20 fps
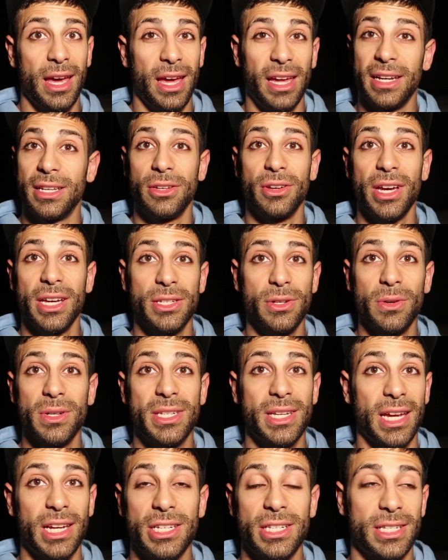And you guys
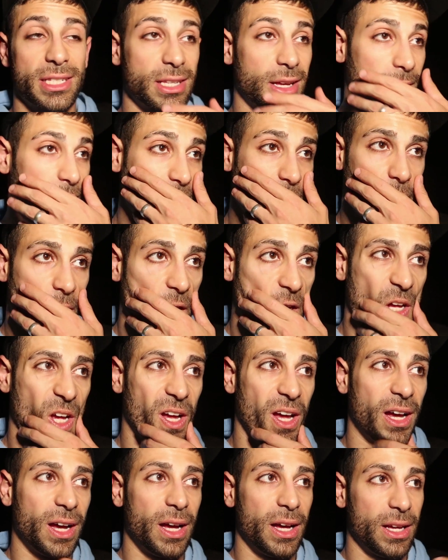always catch this stuff. Like
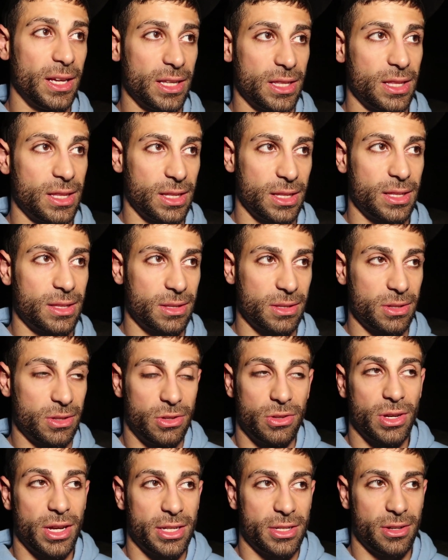uh,
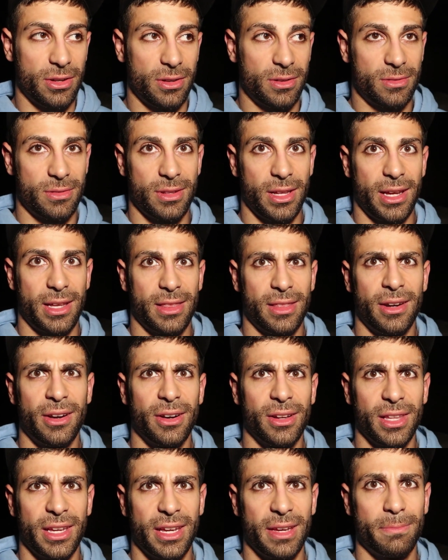you guys are like
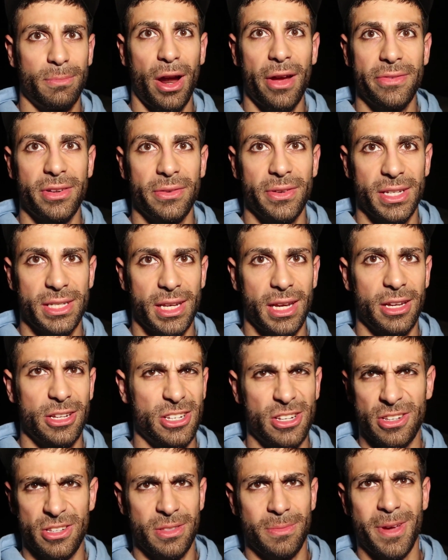literally private
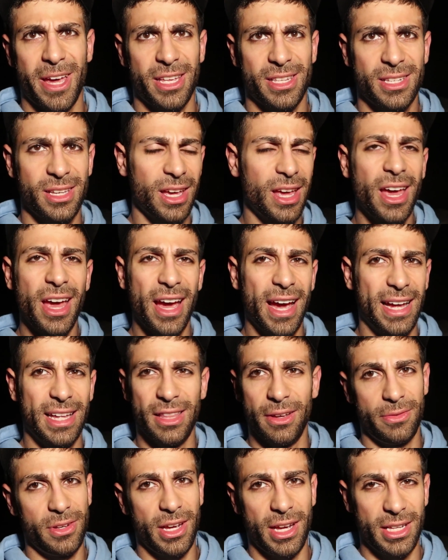investigators. You guys are the best. I
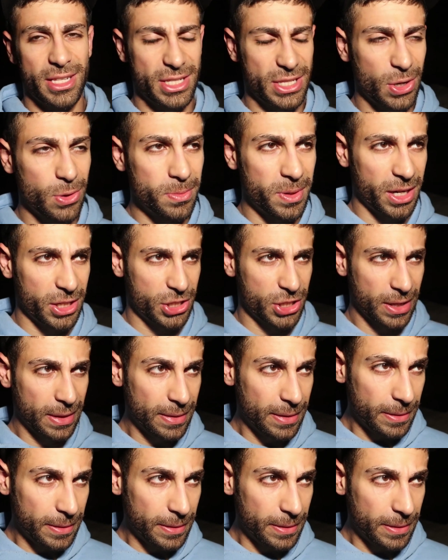love you guys so much.